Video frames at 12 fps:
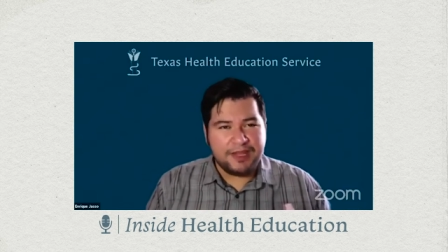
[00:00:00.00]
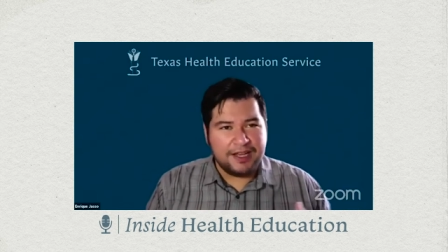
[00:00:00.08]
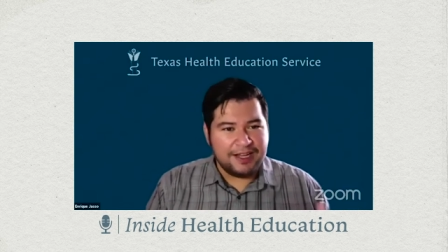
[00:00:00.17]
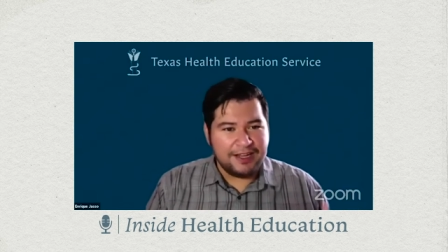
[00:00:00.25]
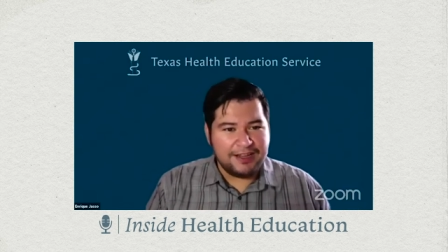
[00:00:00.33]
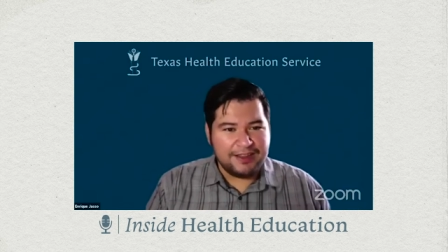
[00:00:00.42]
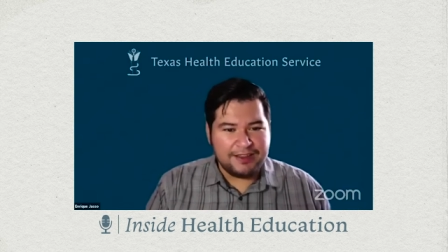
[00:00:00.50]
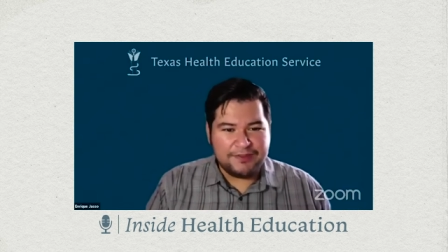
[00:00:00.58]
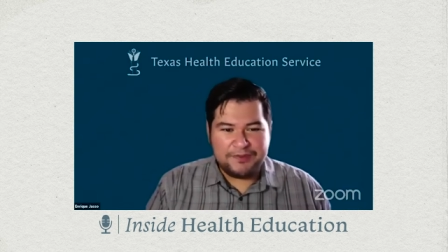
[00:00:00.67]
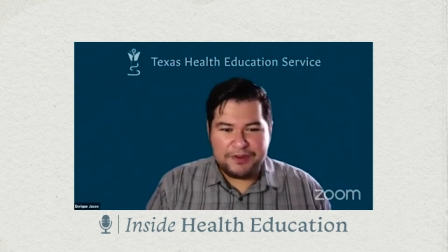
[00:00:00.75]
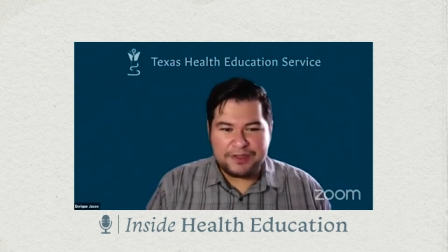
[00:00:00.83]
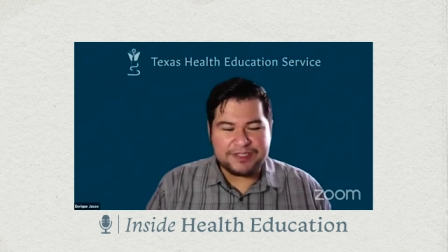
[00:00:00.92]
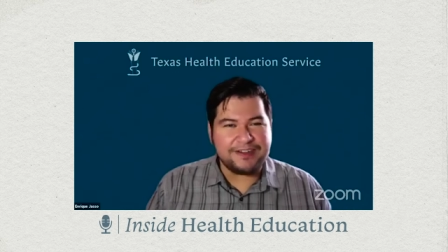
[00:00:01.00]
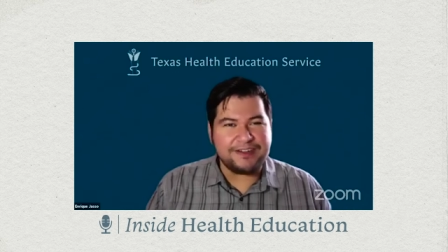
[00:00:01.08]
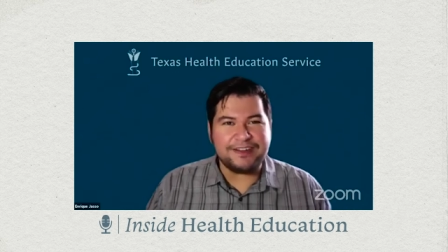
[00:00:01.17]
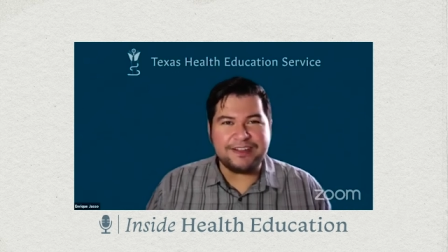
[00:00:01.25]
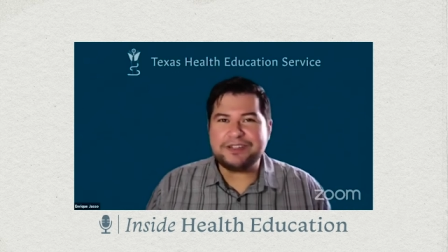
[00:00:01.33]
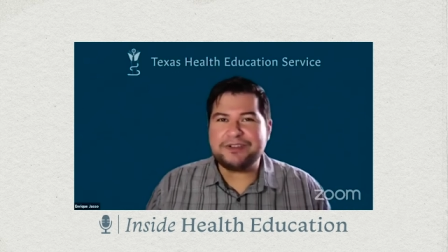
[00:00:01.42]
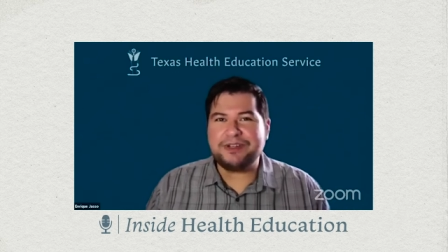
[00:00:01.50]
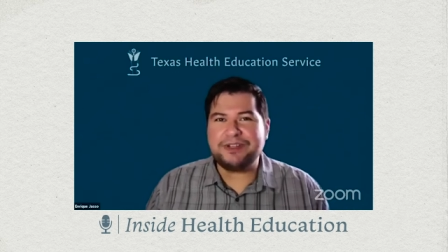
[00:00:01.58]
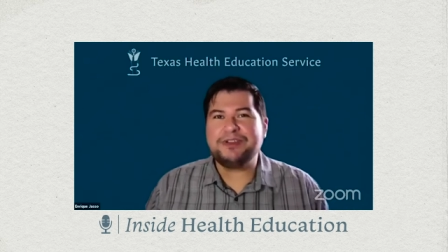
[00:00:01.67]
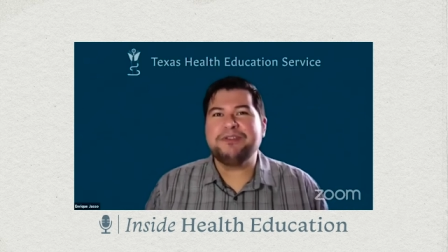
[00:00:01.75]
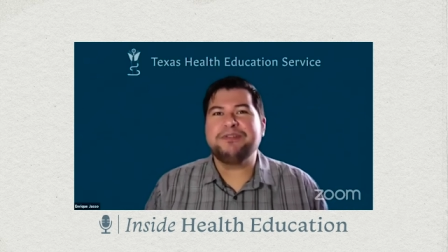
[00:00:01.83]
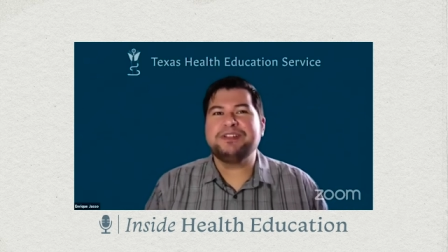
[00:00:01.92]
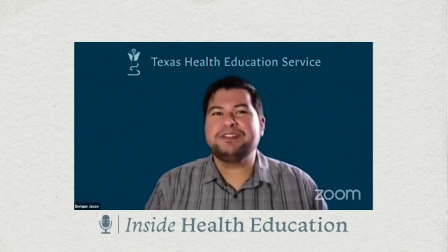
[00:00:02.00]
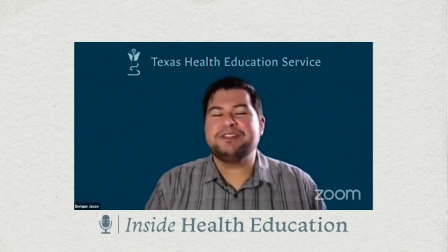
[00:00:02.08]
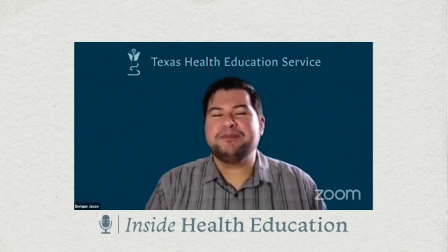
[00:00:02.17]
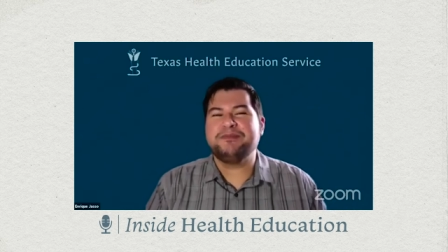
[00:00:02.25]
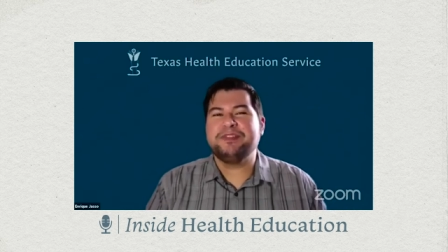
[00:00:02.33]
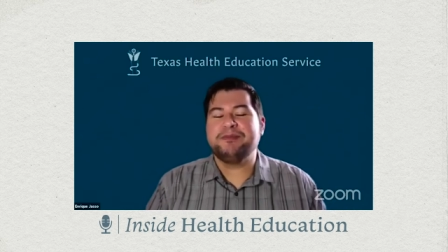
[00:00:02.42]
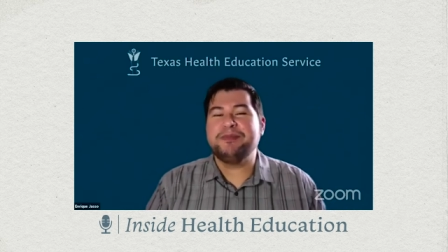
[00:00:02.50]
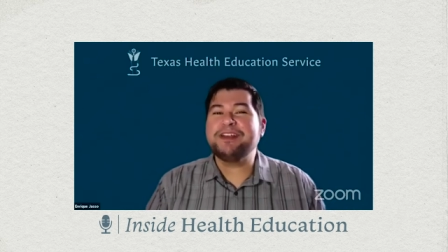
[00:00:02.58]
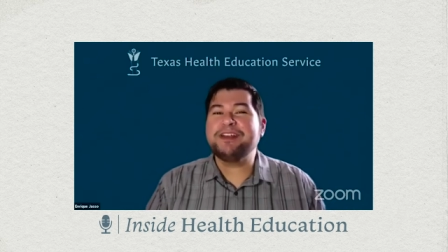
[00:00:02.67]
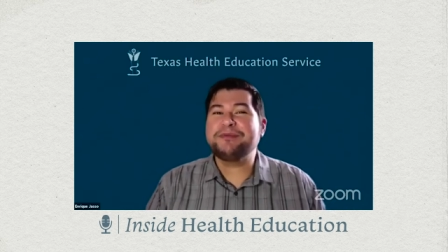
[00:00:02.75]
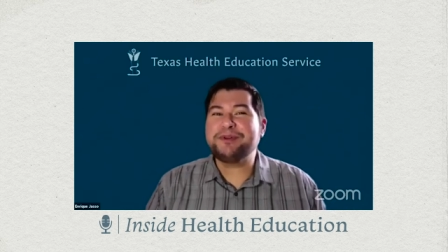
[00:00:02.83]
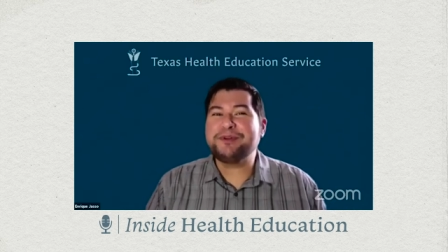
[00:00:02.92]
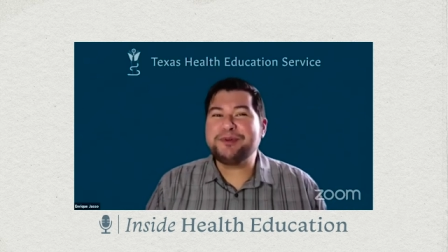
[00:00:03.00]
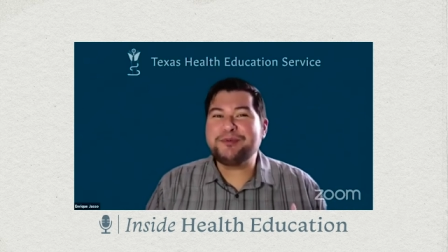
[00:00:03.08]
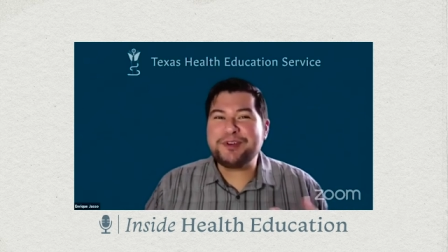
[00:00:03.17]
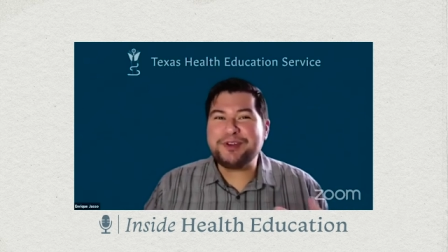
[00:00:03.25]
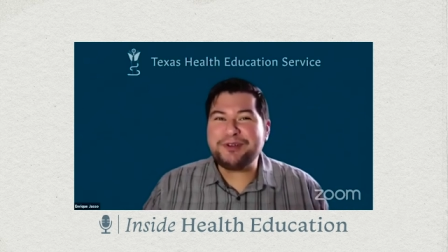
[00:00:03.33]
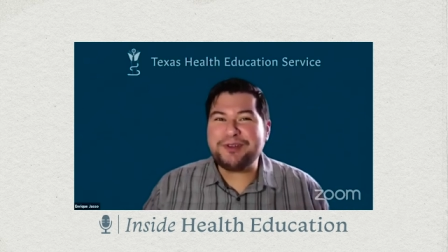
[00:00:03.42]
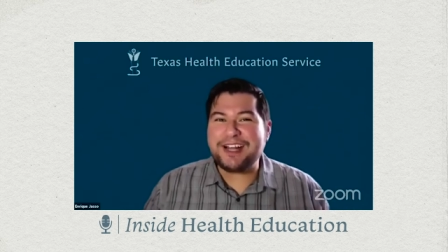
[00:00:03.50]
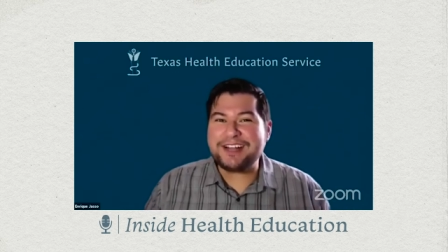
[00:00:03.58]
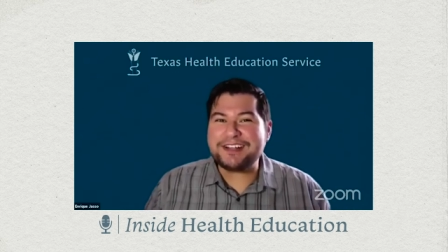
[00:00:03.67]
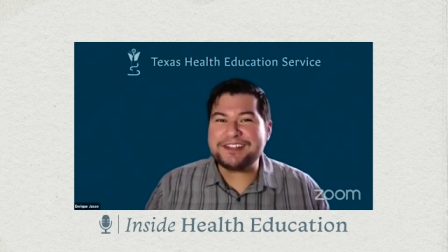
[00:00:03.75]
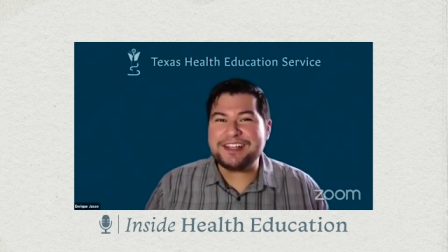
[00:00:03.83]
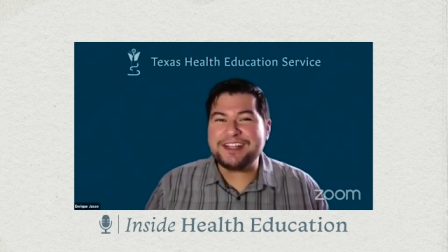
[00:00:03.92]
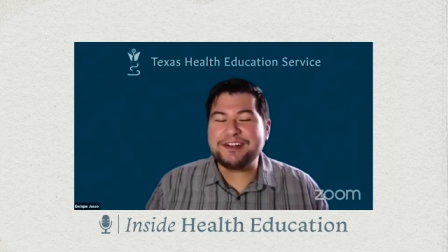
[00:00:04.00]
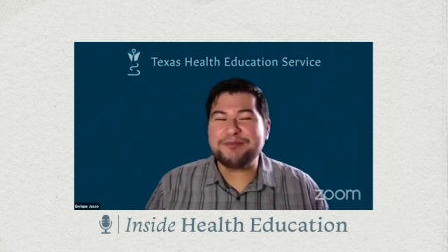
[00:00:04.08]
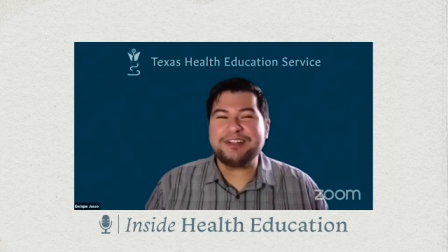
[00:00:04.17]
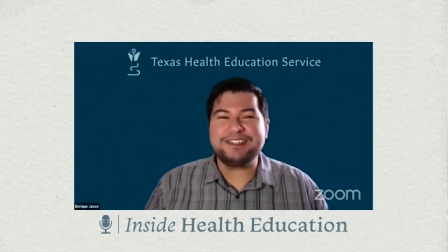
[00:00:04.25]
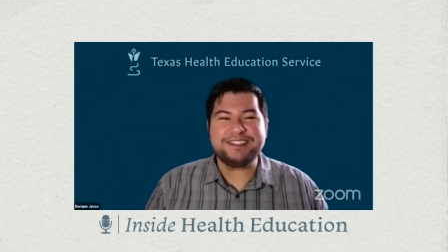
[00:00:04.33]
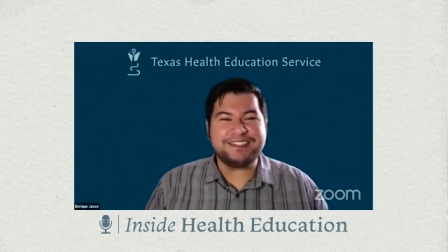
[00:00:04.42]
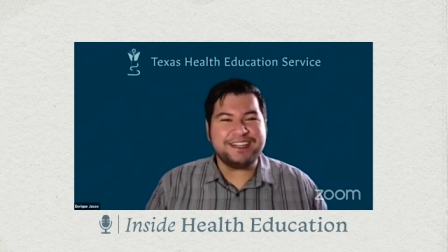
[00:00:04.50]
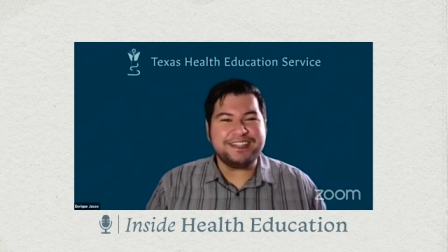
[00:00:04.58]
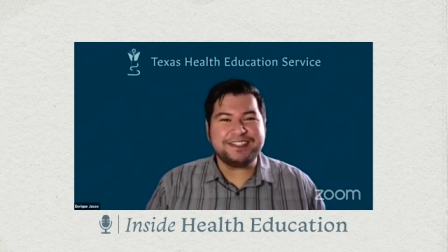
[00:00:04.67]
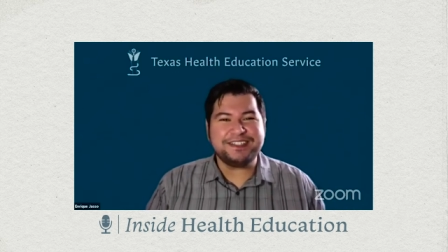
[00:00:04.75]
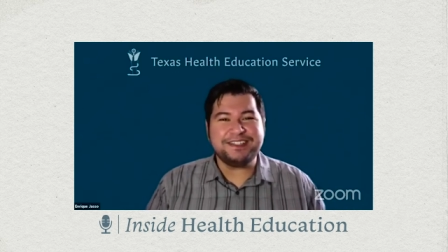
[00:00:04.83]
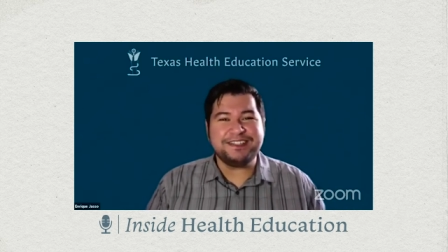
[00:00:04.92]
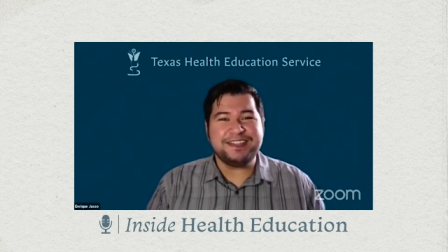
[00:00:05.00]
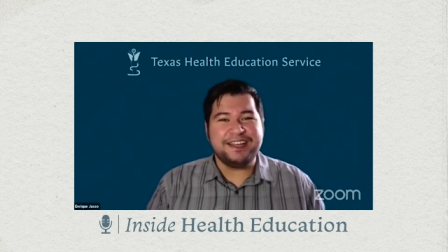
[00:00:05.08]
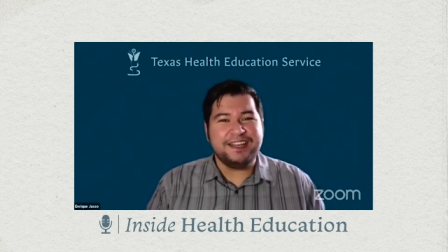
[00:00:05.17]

uh, the folks that are ushering you into the, the, big room where you would actually hear presentations,